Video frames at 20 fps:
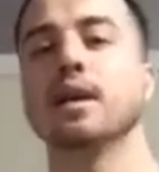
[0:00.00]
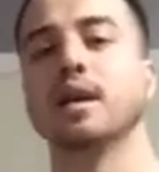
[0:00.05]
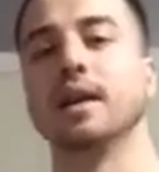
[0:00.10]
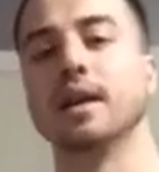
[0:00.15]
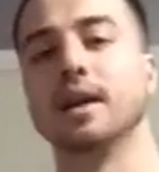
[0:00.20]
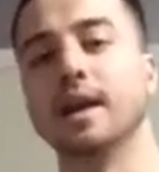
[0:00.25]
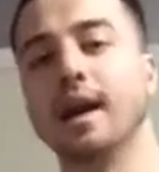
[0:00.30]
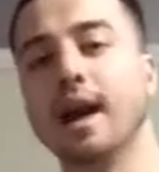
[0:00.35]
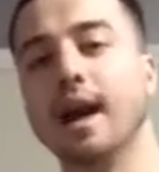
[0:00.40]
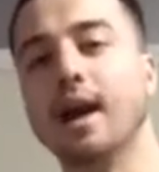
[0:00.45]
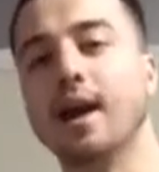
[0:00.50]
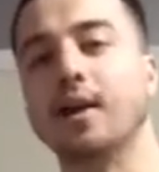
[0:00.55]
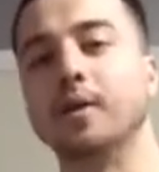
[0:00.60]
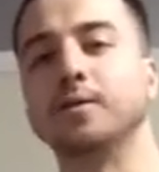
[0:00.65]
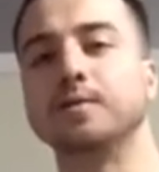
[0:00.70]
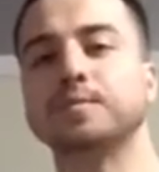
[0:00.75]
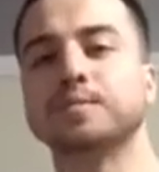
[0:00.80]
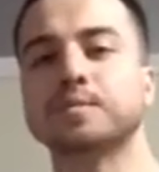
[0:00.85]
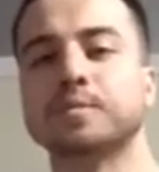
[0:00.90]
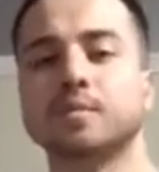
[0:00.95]

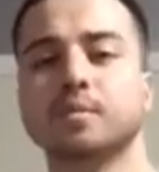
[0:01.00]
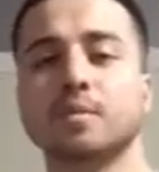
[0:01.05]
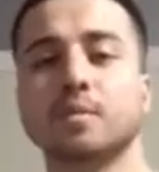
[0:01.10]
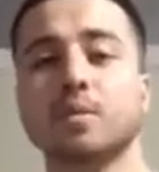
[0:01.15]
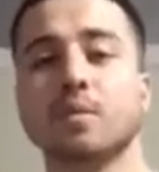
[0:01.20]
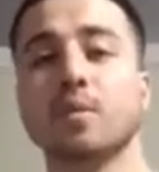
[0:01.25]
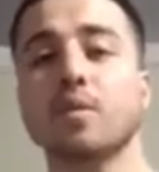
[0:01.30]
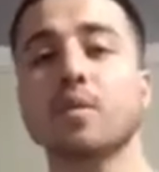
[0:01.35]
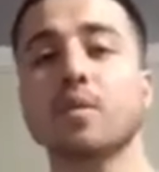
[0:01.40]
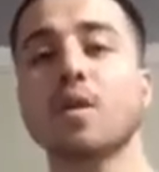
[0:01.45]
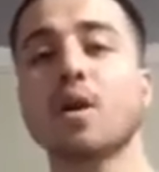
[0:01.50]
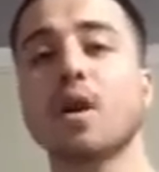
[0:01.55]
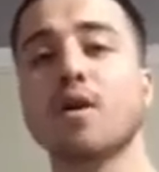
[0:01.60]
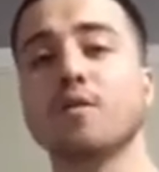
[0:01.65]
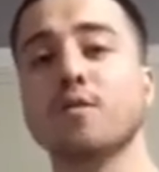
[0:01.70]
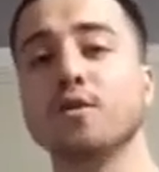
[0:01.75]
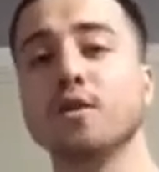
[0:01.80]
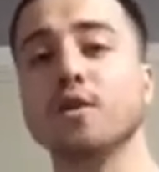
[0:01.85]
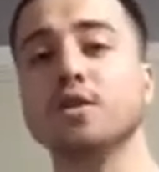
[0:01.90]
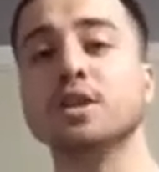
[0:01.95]
Now, our
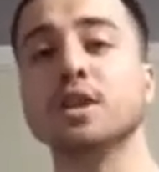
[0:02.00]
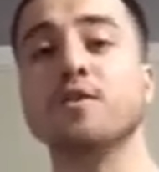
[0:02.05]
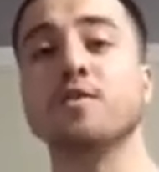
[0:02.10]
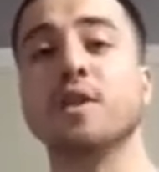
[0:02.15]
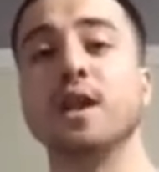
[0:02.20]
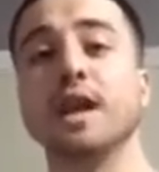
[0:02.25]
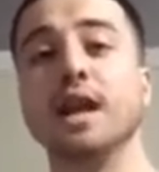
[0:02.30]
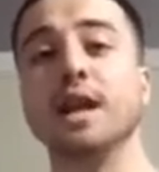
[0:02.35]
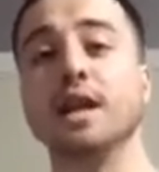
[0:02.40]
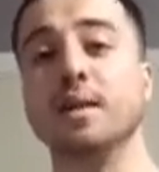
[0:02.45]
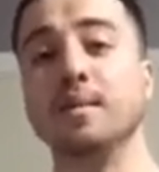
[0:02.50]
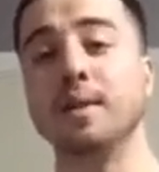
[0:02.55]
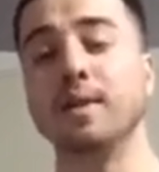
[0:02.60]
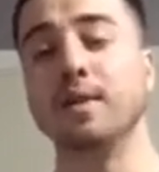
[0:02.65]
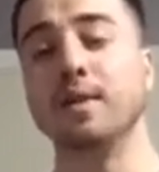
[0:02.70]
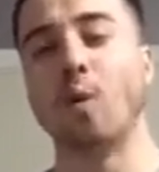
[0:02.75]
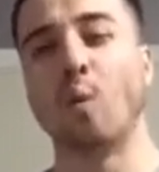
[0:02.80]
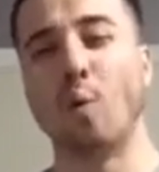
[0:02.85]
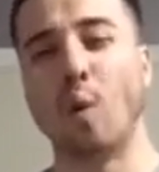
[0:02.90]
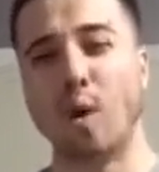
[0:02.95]
foods, if we eat them in
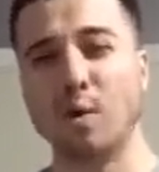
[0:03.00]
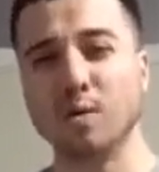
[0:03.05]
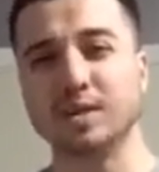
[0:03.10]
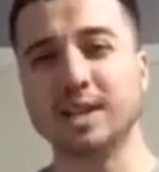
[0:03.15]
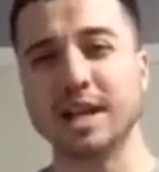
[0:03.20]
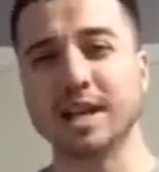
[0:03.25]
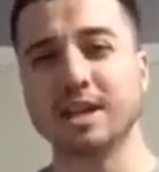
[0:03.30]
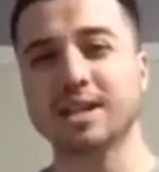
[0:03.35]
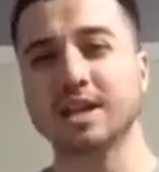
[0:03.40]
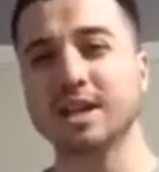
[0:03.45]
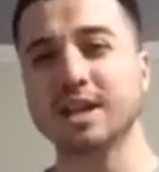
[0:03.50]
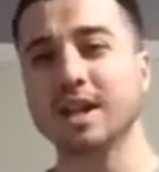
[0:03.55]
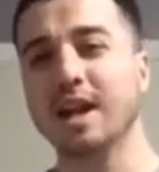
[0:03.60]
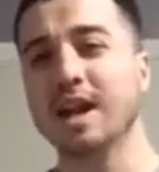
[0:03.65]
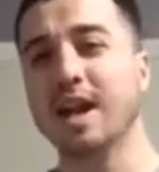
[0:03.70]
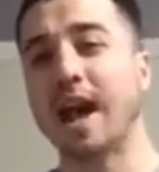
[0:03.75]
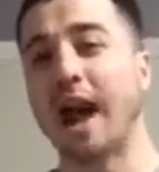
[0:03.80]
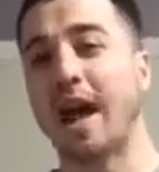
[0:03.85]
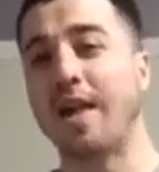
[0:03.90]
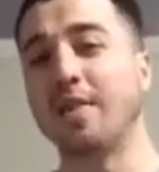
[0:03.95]
the whoa section
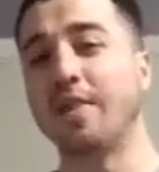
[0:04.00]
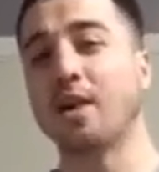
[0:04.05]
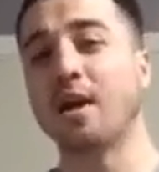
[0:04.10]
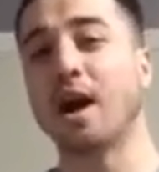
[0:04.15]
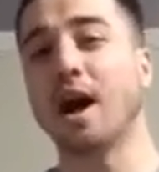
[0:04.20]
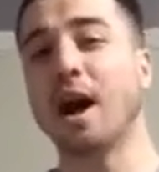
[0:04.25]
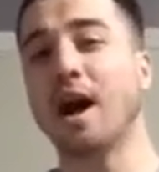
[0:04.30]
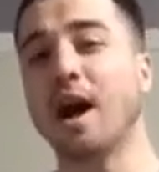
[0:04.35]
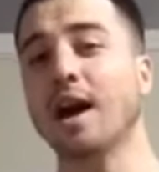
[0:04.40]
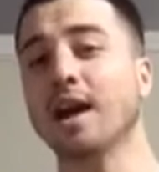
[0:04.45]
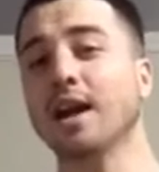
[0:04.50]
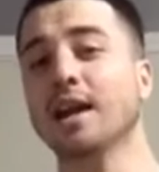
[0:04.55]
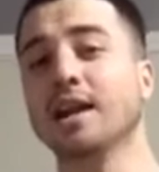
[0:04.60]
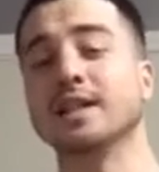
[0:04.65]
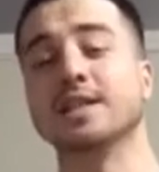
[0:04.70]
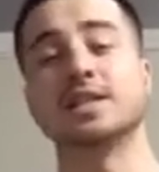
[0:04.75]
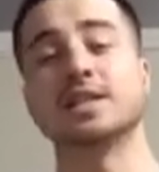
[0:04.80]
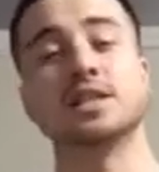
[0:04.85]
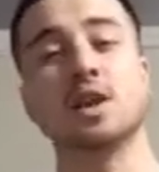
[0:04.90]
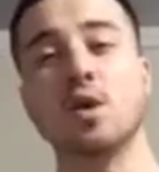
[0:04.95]
and they're high in
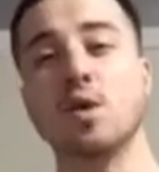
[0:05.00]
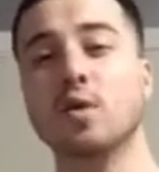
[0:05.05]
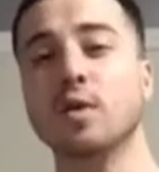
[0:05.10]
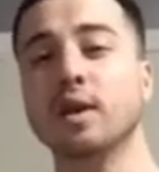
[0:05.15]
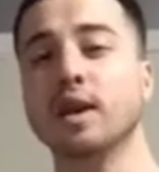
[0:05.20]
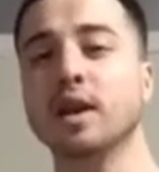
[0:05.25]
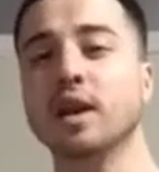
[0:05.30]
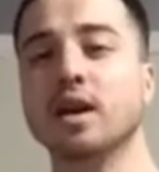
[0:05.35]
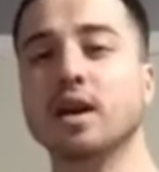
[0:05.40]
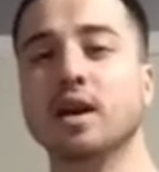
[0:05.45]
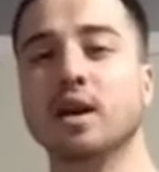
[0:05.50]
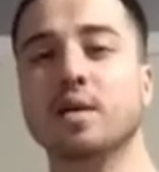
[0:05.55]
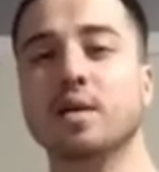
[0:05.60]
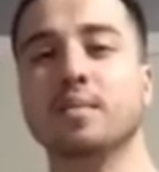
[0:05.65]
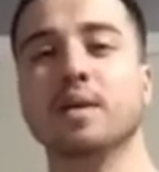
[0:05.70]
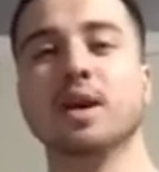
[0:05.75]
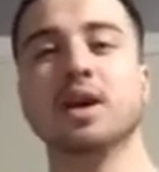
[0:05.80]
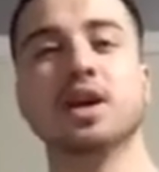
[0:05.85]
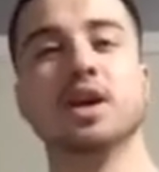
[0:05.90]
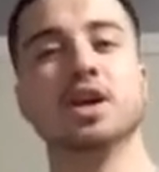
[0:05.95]
sodium,
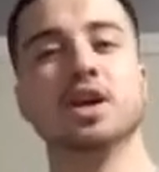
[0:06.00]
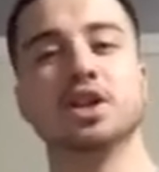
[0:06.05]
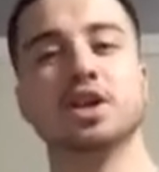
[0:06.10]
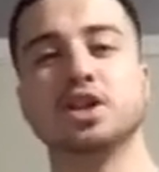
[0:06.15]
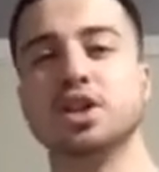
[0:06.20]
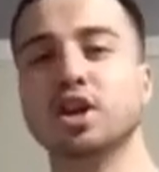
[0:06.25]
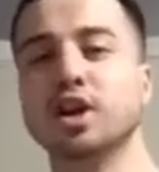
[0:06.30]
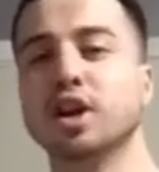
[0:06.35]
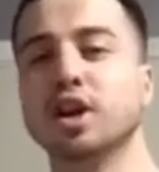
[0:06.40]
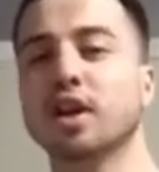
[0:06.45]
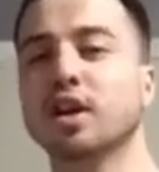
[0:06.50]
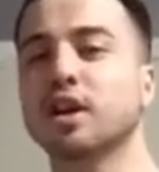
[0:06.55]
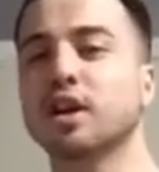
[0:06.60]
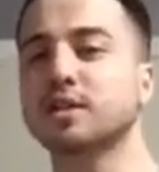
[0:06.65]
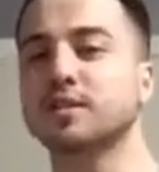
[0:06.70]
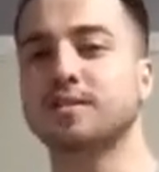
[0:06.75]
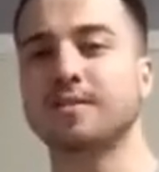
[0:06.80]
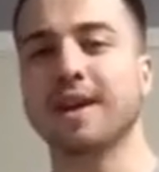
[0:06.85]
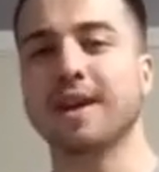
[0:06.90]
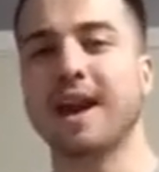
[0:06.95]

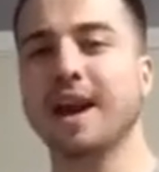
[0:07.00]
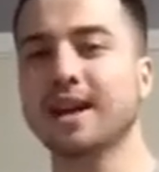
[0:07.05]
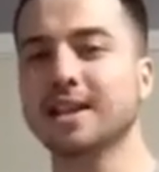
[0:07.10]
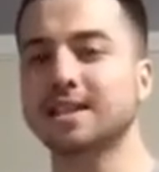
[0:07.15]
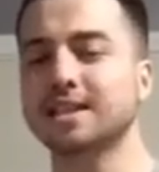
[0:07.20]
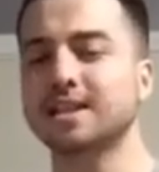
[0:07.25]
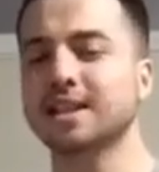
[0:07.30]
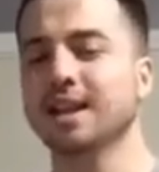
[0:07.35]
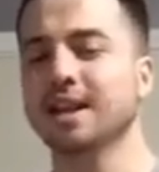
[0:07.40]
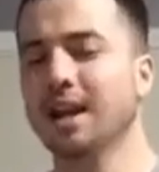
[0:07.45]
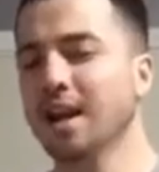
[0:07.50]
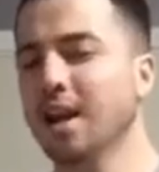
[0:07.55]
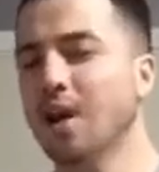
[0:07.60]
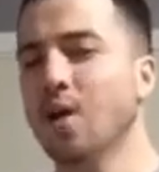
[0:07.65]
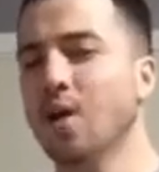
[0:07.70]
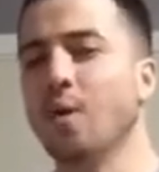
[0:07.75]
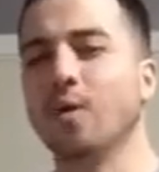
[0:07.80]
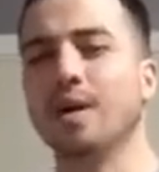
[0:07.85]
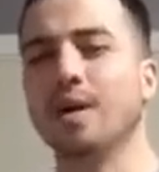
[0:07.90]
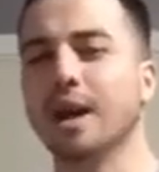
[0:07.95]
sugars, fats,
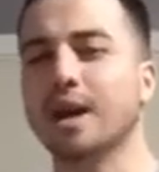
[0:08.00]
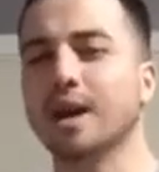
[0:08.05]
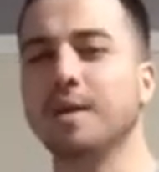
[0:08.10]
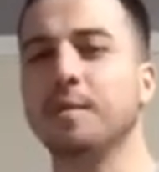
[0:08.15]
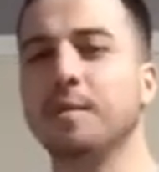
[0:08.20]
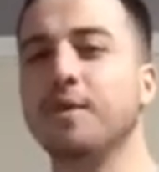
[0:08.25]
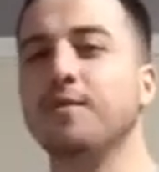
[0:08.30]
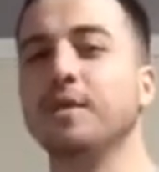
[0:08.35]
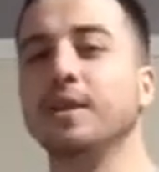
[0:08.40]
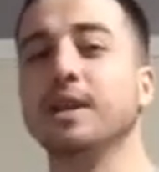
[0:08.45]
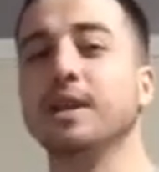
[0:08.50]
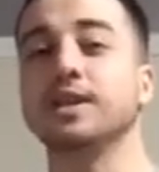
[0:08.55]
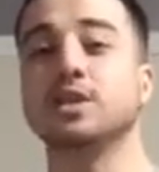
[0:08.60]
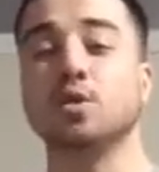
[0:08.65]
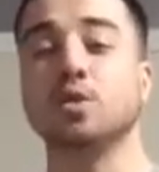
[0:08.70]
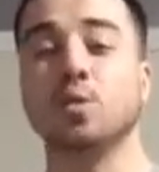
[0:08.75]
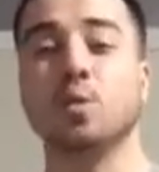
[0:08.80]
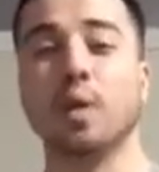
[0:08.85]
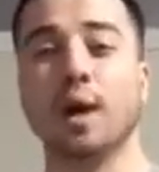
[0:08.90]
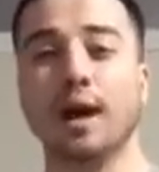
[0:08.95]
we're not going to be feeling too
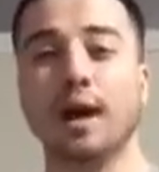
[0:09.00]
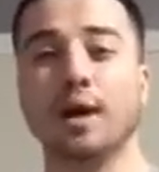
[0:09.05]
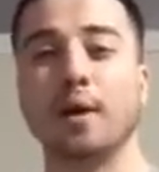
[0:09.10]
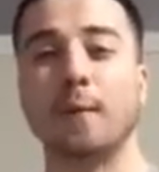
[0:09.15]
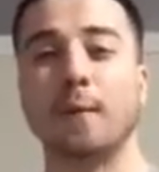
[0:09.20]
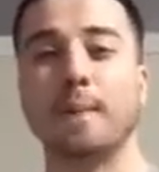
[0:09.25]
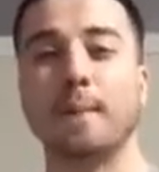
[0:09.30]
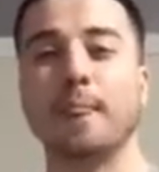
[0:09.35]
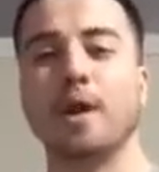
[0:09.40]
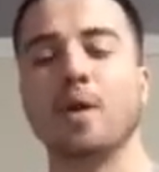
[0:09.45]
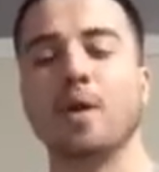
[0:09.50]
well.